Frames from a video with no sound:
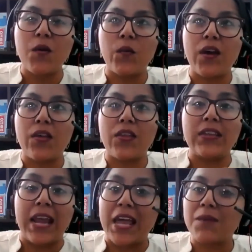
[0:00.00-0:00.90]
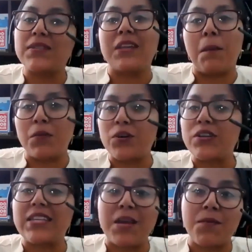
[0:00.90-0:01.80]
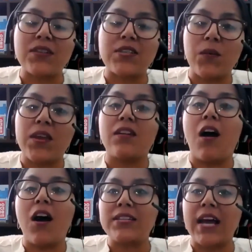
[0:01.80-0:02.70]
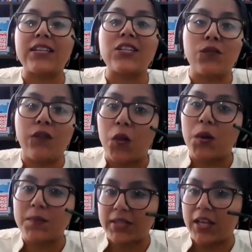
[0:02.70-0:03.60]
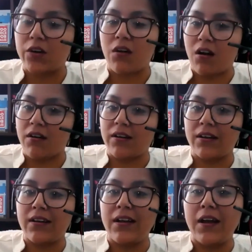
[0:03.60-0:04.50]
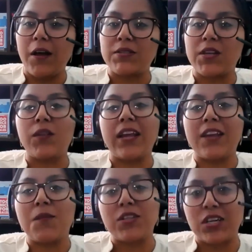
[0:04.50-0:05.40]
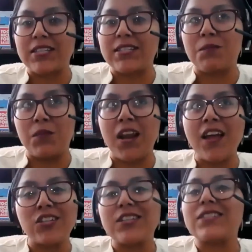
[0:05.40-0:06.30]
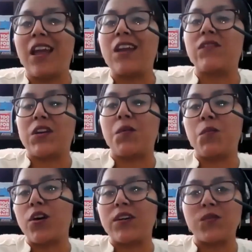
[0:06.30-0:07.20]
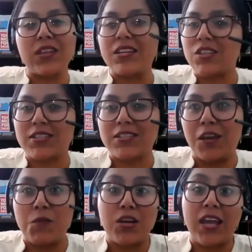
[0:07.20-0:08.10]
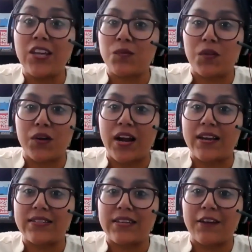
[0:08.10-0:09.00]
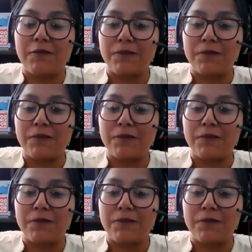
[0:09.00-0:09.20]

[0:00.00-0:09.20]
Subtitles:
with names, numbers, email, so we can contact and do follow-ups later on. So like you mentioned, it's not just an end of day report, it's just communication with your ISA.